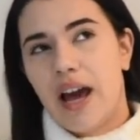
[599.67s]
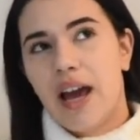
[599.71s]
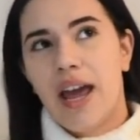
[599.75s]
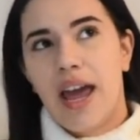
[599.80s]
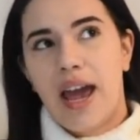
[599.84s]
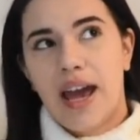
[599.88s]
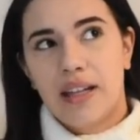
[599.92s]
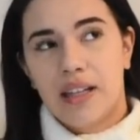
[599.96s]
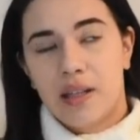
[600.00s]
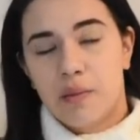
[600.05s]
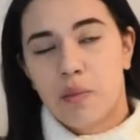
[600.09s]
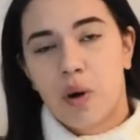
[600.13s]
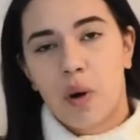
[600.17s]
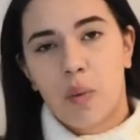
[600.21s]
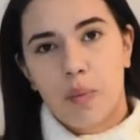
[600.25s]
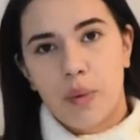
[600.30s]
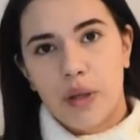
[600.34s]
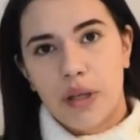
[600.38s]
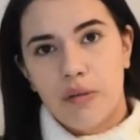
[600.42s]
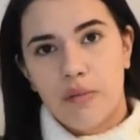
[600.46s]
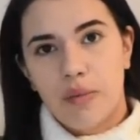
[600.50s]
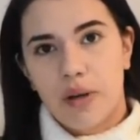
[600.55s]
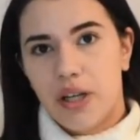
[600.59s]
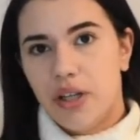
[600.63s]
I had a
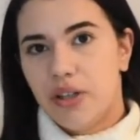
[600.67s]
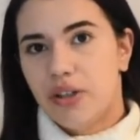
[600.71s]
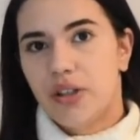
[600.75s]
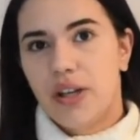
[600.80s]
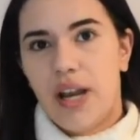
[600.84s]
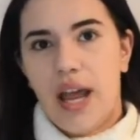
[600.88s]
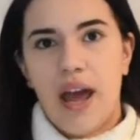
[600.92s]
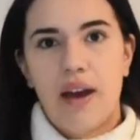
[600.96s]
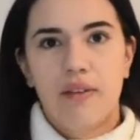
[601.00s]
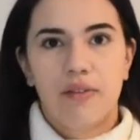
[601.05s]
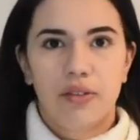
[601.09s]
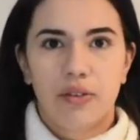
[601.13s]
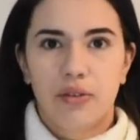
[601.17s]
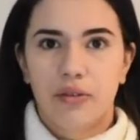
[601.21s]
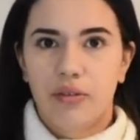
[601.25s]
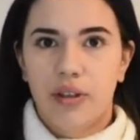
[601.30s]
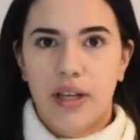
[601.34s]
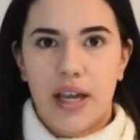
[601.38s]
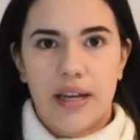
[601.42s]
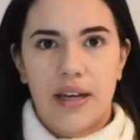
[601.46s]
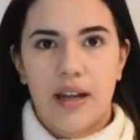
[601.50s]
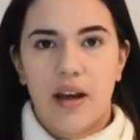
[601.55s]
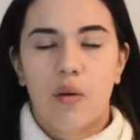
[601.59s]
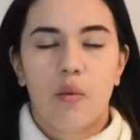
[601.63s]
boppy, but you don't have to
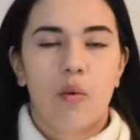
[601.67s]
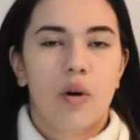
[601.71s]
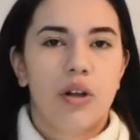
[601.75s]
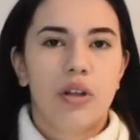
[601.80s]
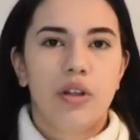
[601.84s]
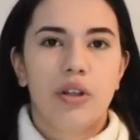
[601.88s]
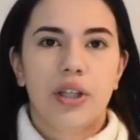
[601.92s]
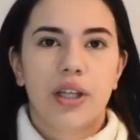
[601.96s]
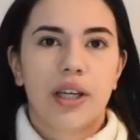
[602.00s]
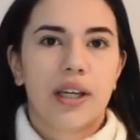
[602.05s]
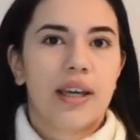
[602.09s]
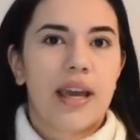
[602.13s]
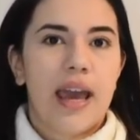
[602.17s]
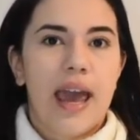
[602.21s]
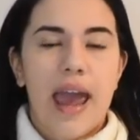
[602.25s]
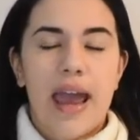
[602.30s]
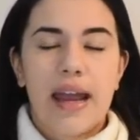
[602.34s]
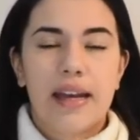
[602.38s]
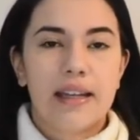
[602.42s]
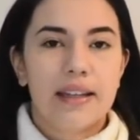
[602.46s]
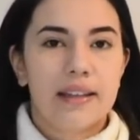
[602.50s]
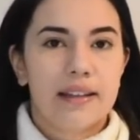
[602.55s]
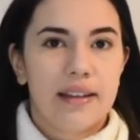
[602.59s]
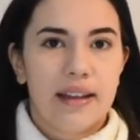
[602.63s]
get that one. You can get
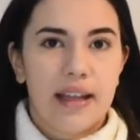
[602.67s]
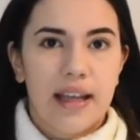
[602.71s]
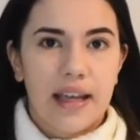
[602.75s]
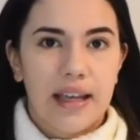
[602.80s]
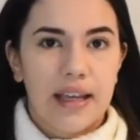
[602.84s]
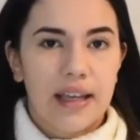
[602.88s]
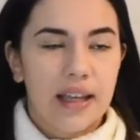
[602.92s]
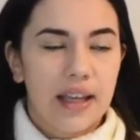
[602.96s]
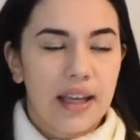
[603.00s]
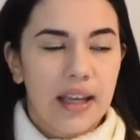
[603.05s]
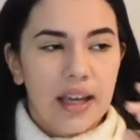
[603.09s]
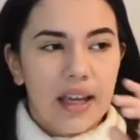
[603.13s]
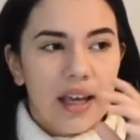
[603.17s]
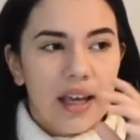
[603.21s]
anything.